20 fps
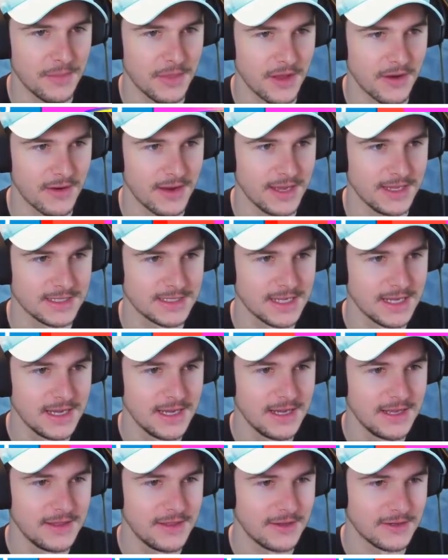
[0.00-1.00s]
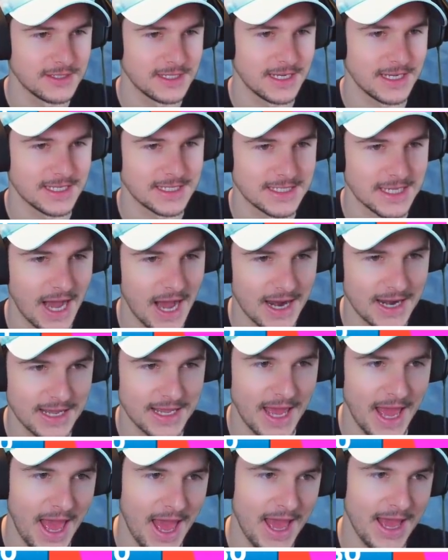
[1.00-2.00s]
there is. There's an exotic
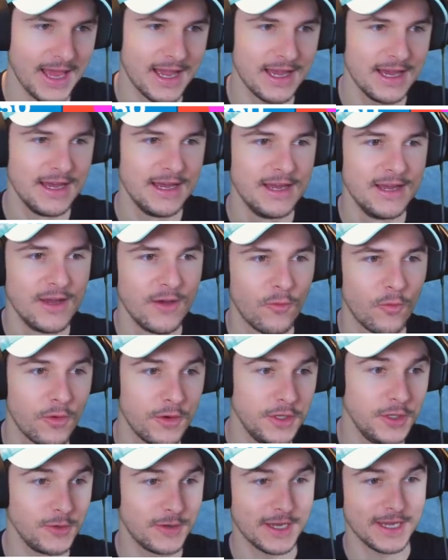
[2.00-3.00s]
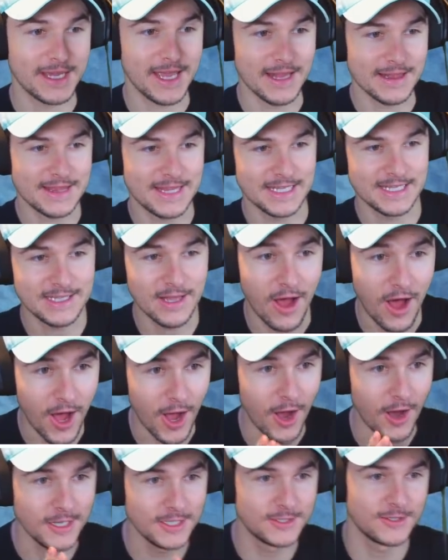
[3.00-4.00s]
egg where you can get the
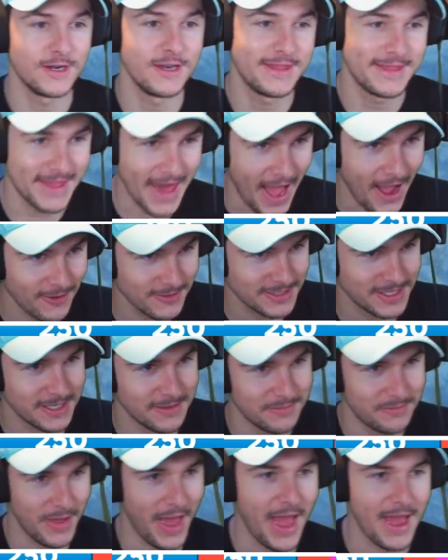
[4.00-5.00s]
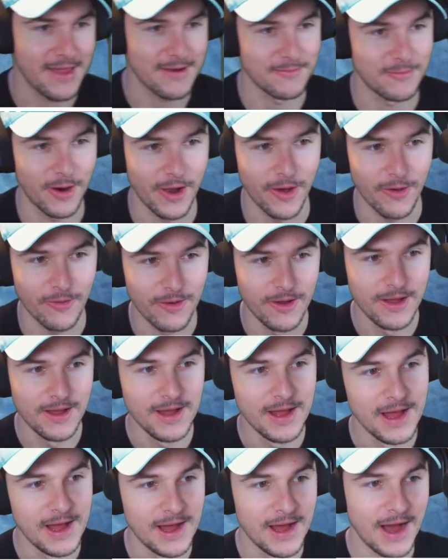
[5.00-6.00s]
100,000 pet, bro.
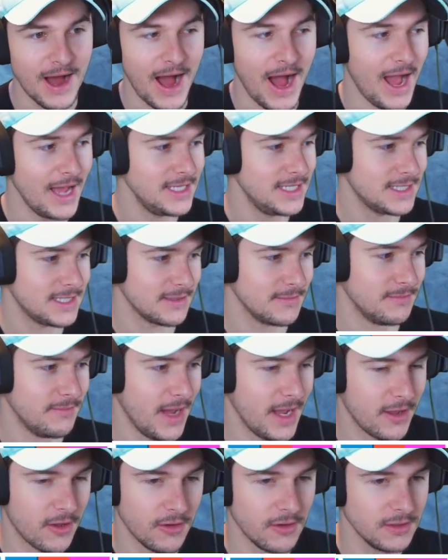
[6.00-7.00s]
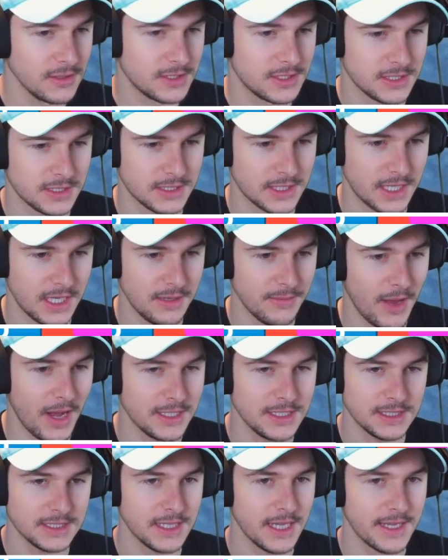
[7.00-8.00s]
I just, my goal is just to keep, I
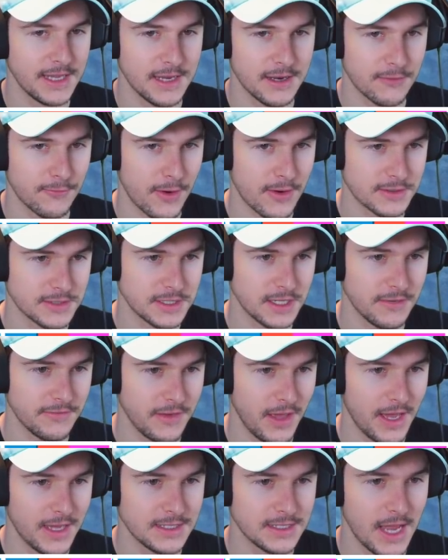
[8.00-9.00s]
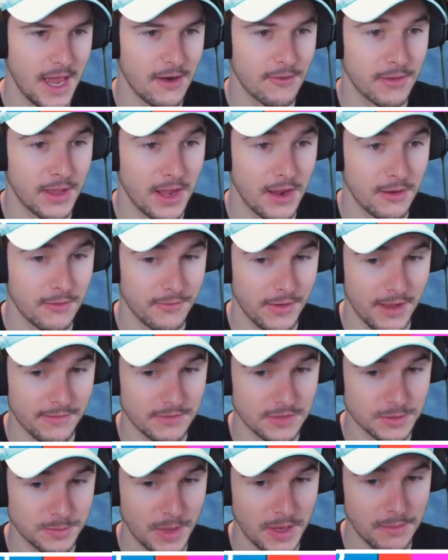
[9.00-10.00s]
just like getting rare stuff, guys. I don't care if I have
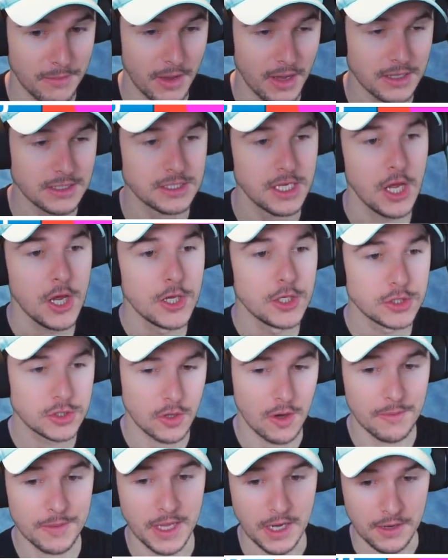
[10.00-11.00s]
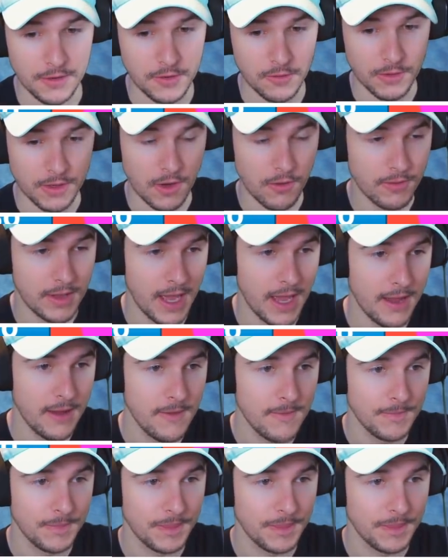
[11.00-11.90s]
to spend bucks, so I'm gonna do it, okay?